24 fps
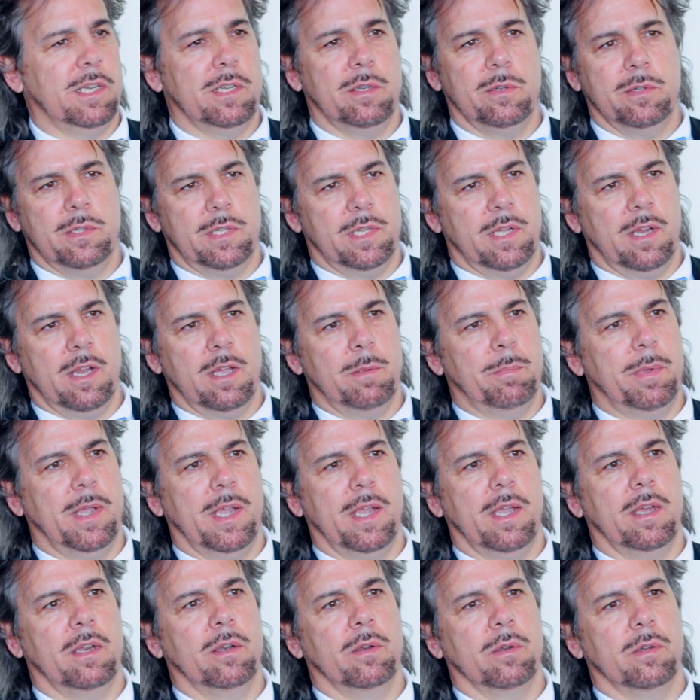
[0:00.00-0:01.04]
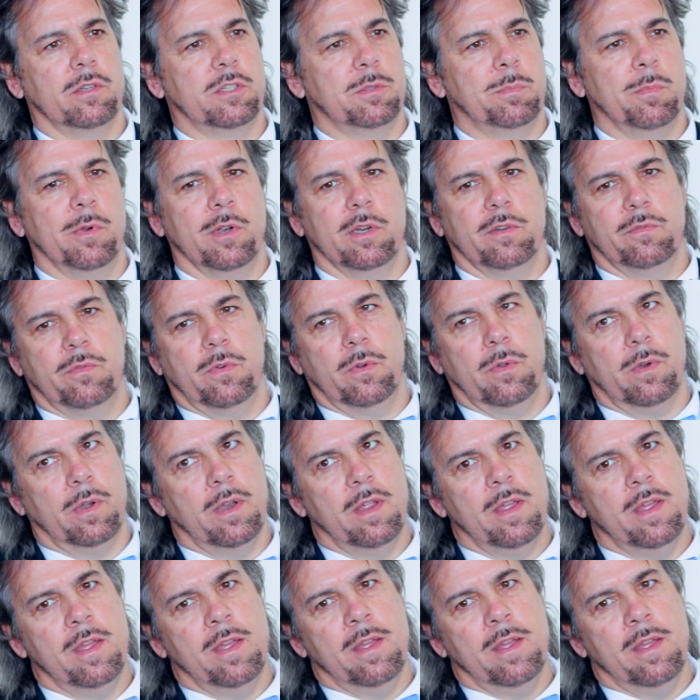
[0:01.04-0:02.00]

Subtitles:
I use the iPad or a smartphone.